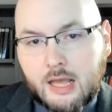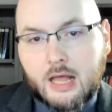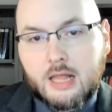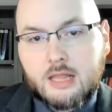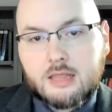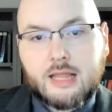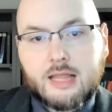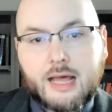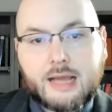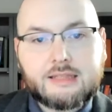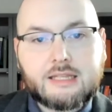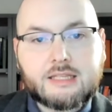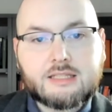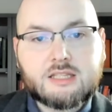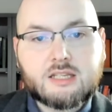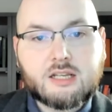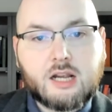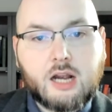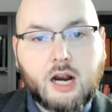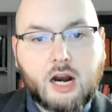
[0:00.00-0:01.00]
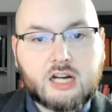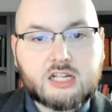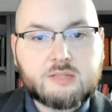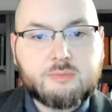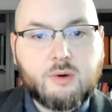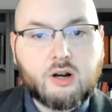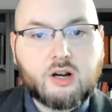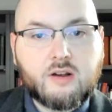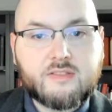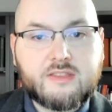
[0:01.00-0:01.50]
Like the cigar
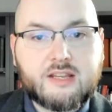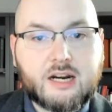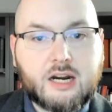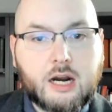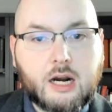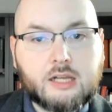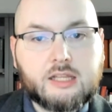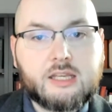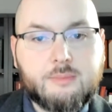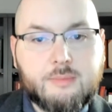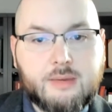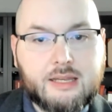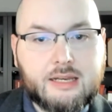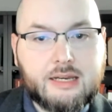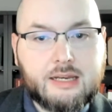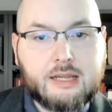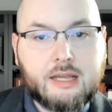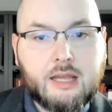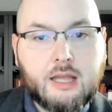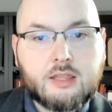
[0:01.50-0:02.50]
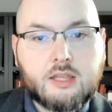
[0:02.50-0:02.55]
smoke of their early meeting,